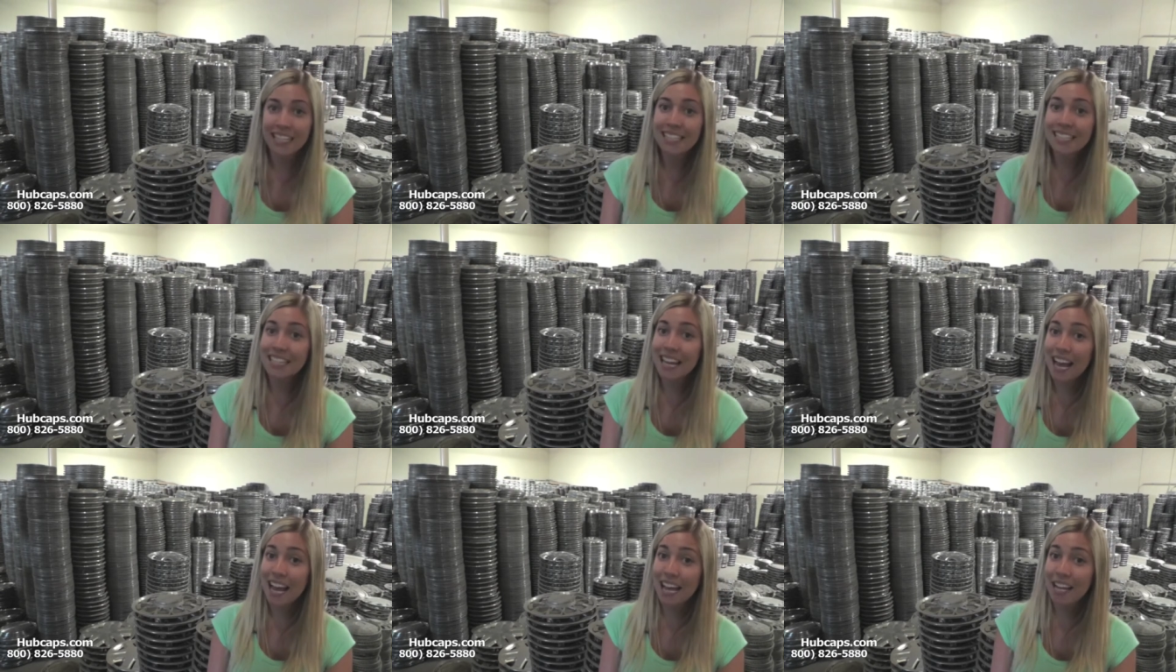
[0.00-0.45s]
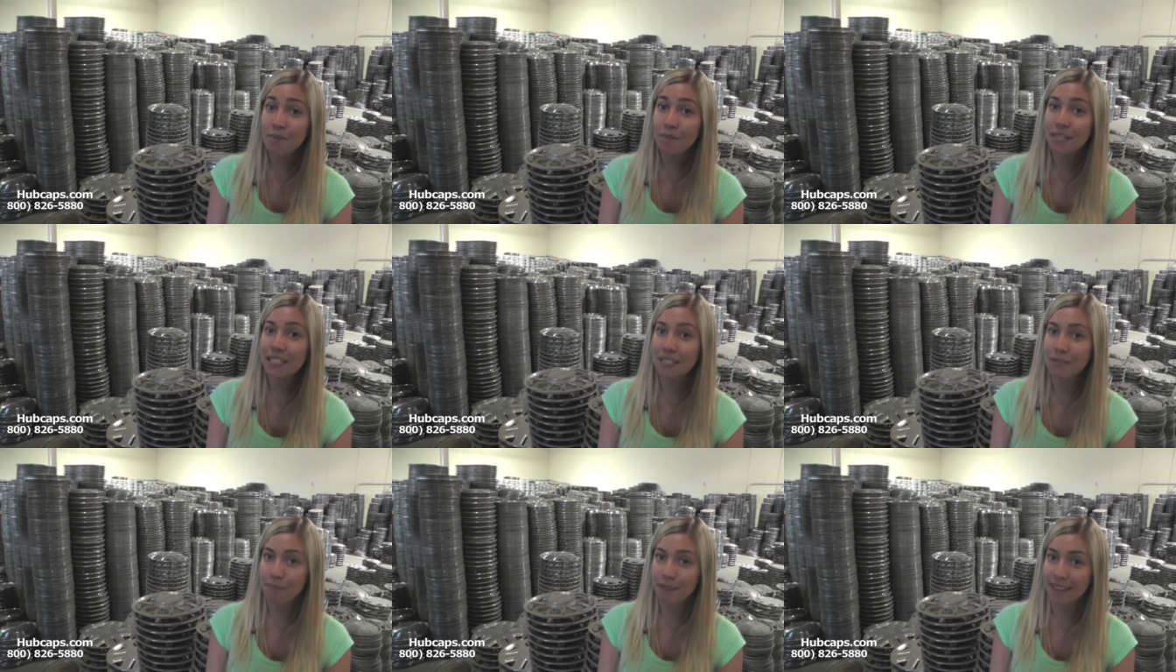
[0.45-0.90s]
Time
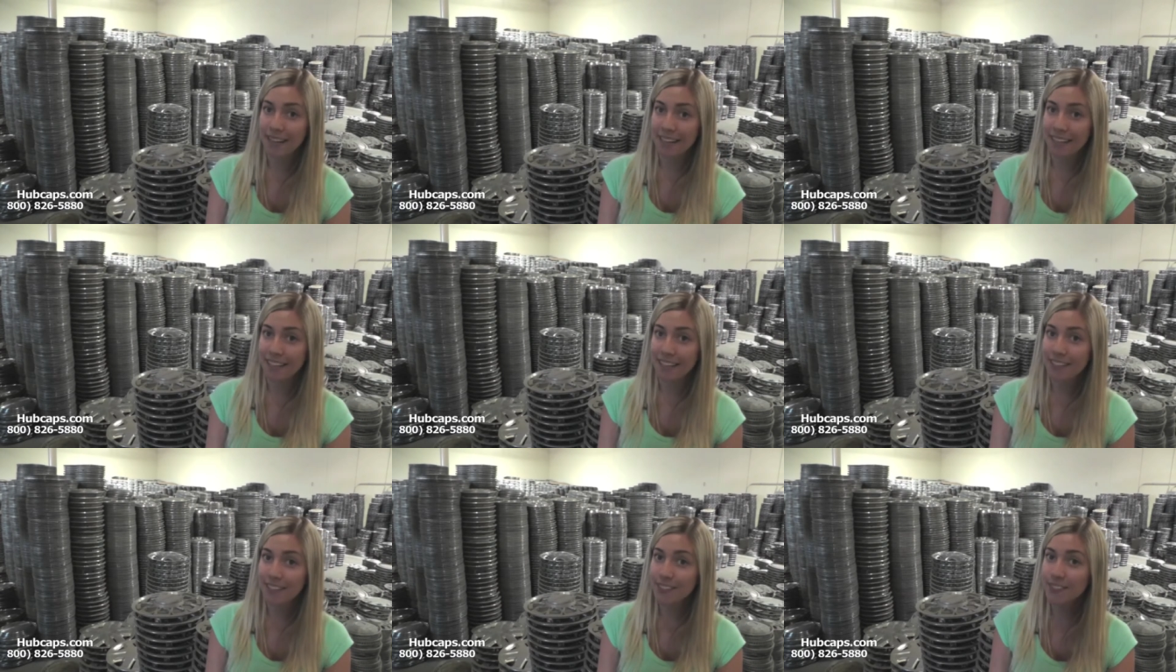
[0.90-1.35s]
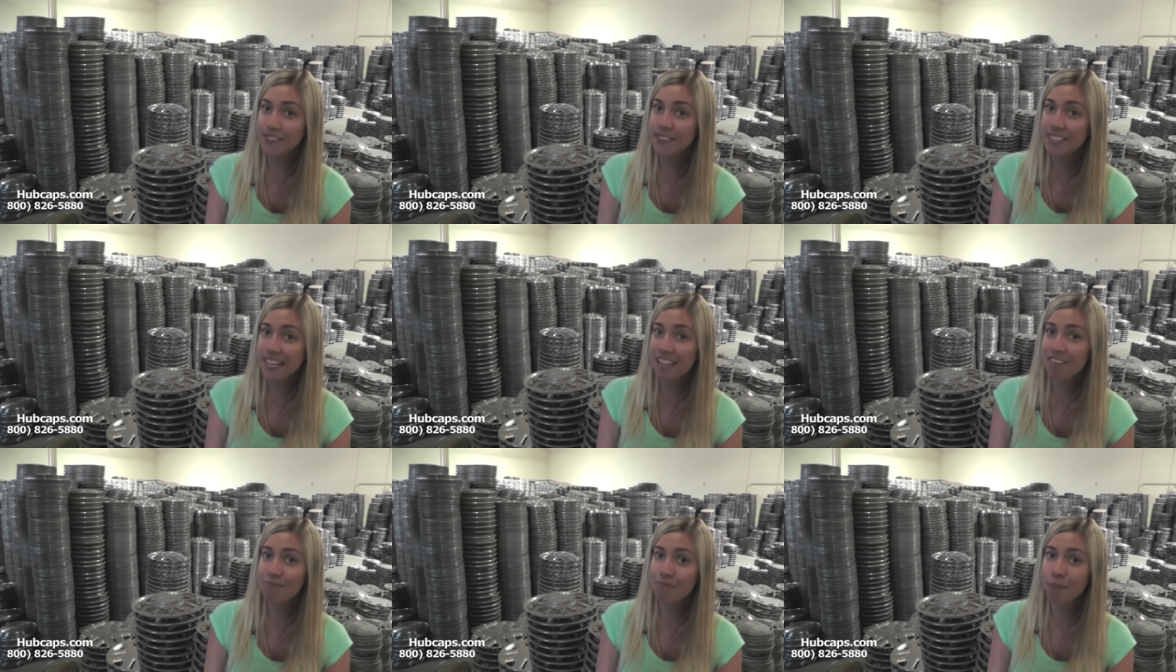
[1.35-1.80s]
is money, so
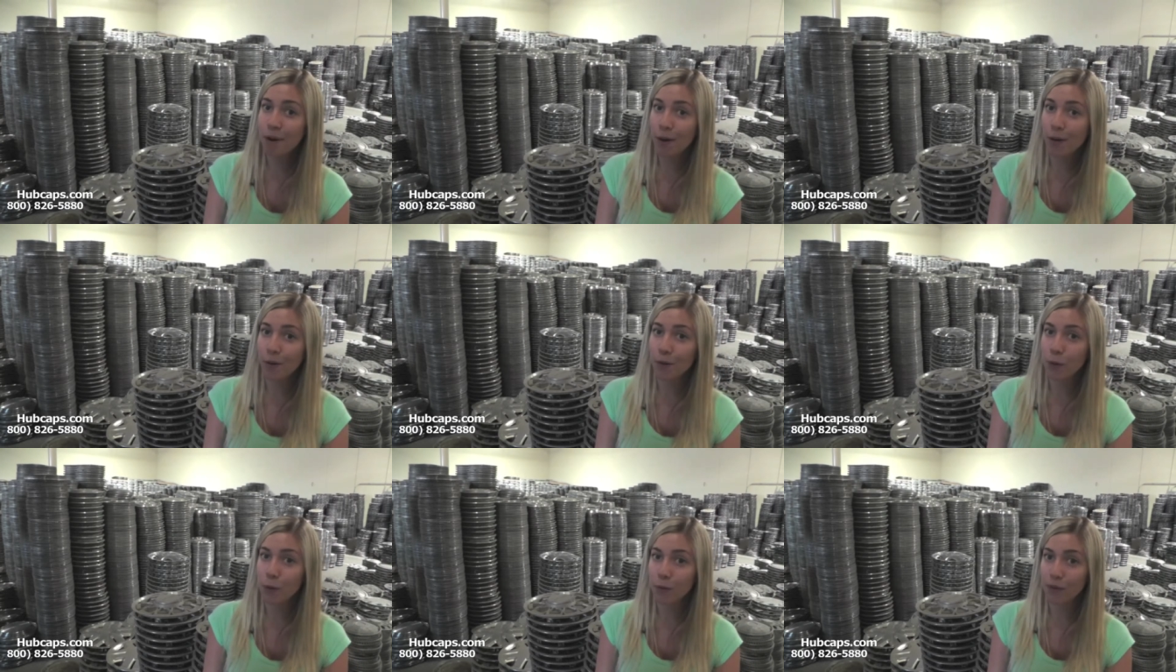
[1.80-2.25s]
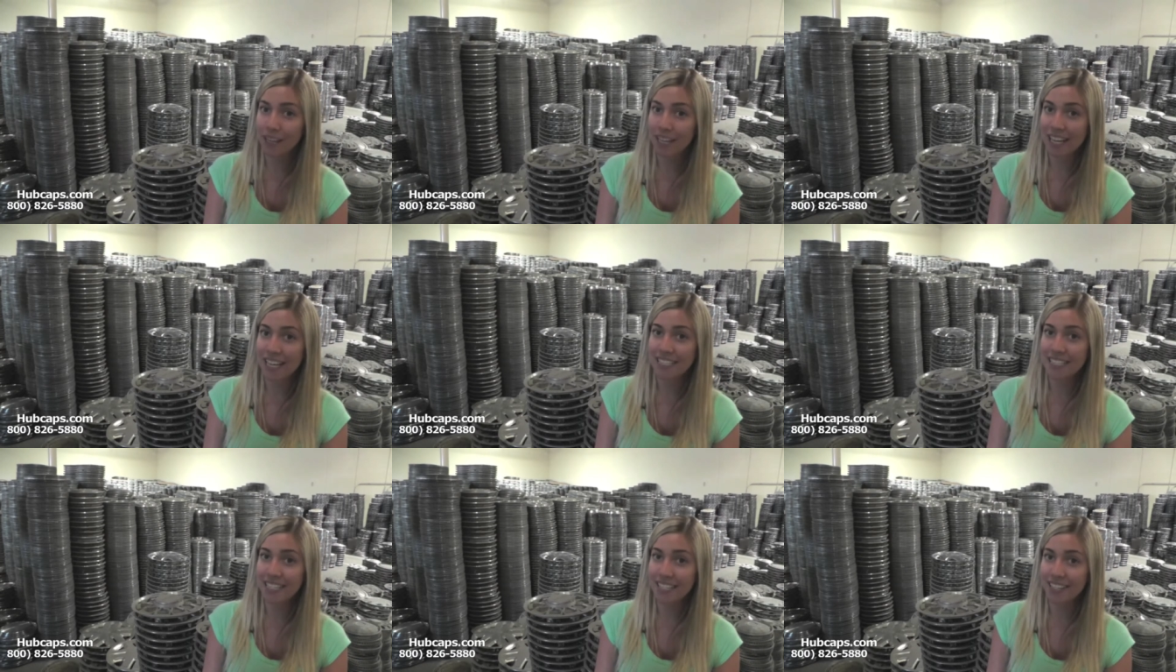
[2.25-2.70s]
save both with
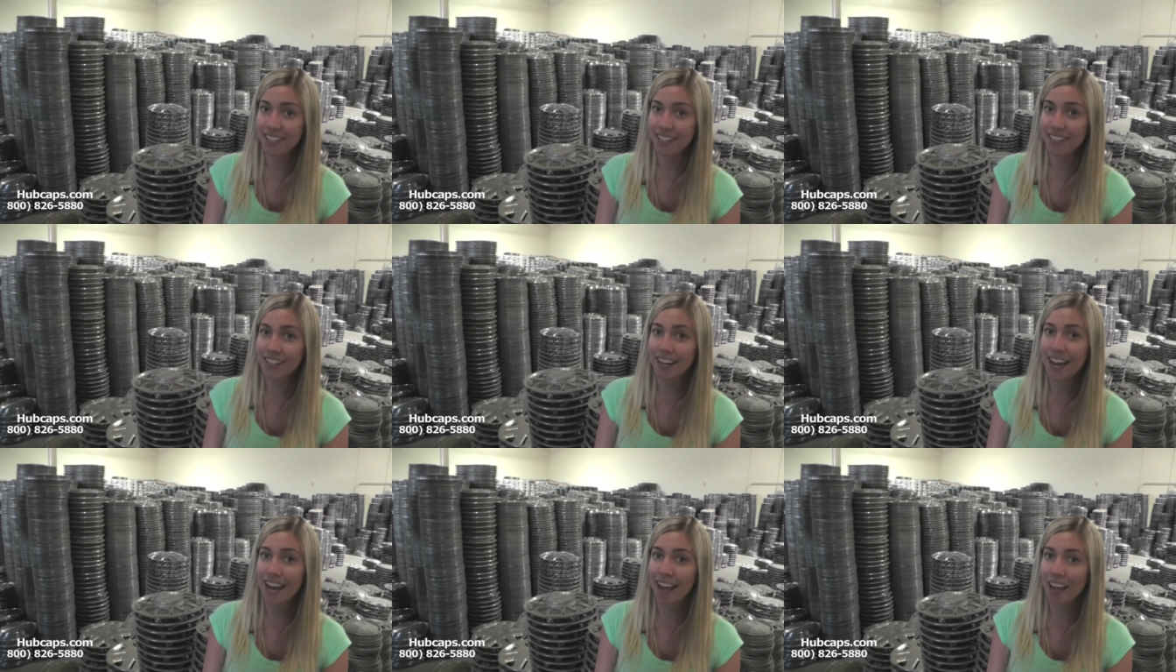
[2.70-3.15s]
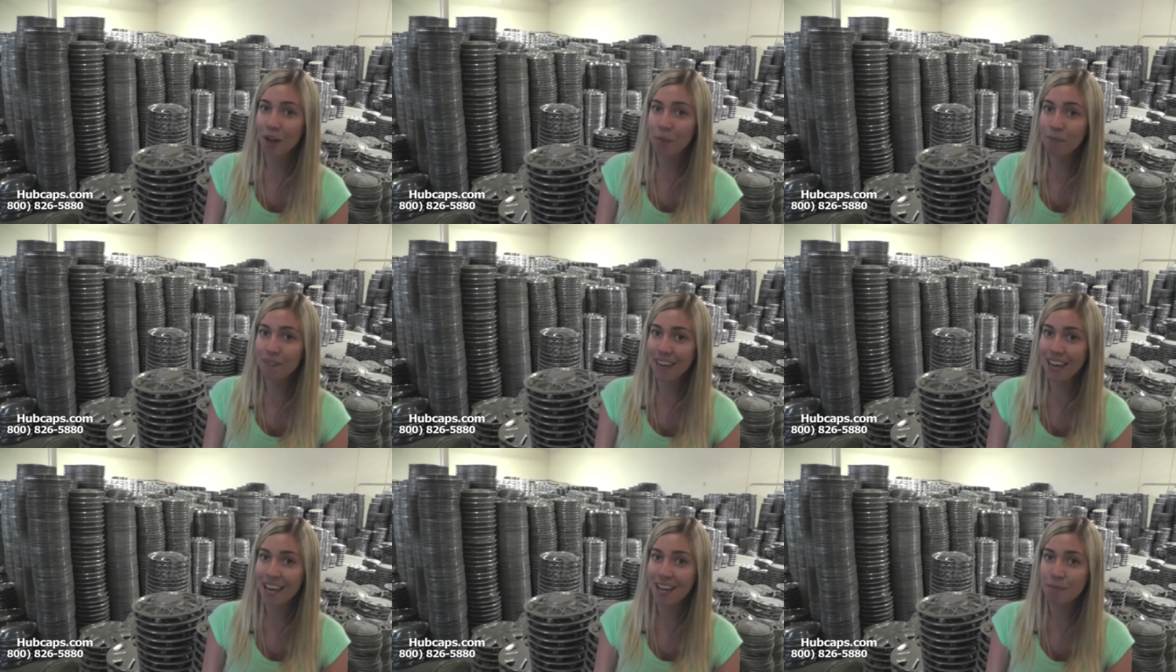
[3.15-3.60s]
us here at
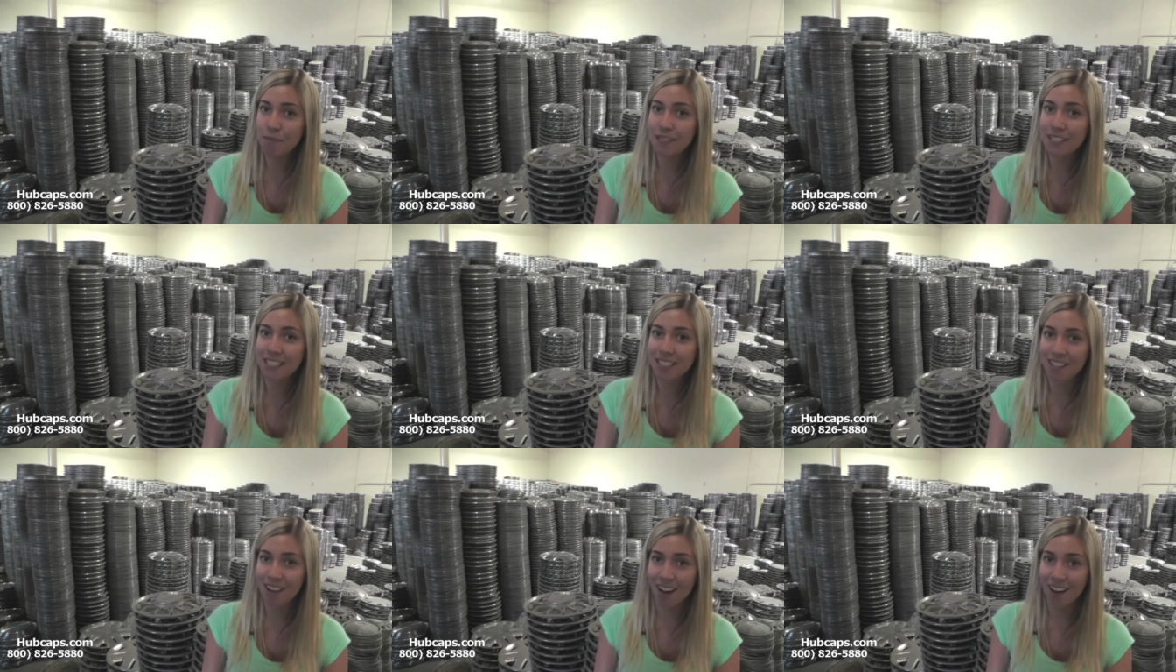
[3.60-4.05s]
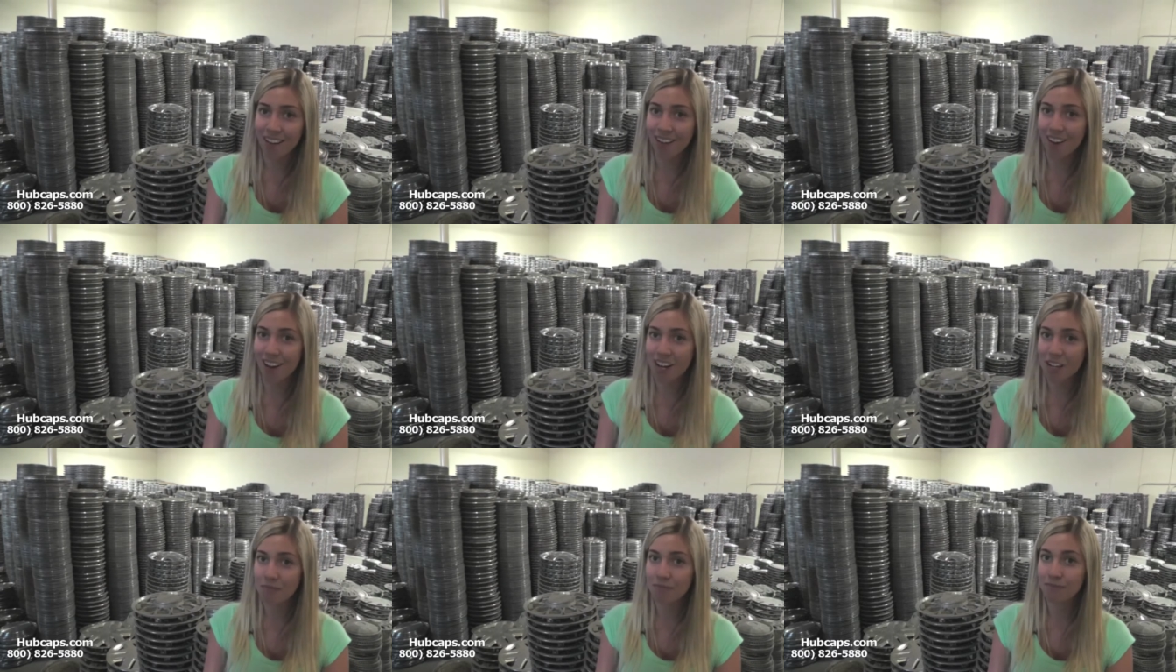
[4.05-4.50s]

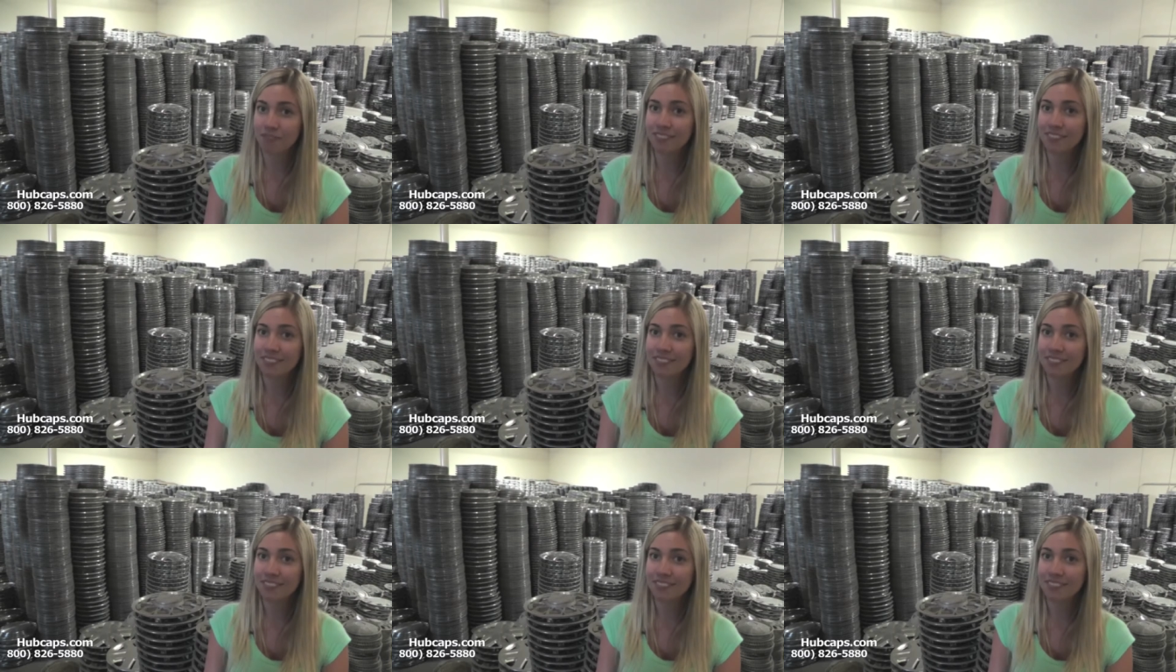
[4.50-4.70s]
hubcaps.com.